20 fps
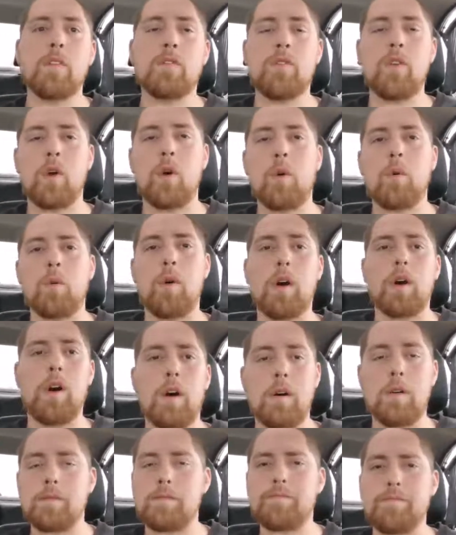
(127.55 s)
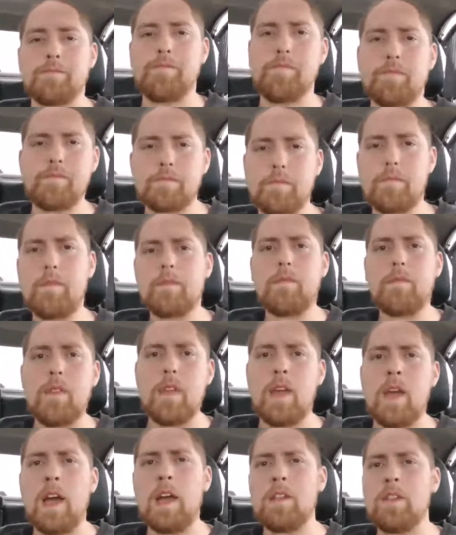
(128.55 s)
So
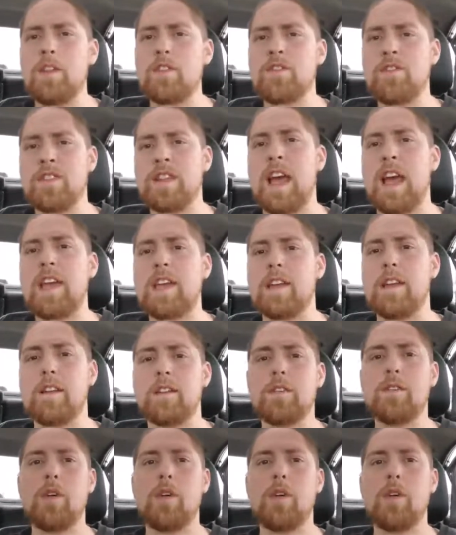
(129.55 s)
and just snacking.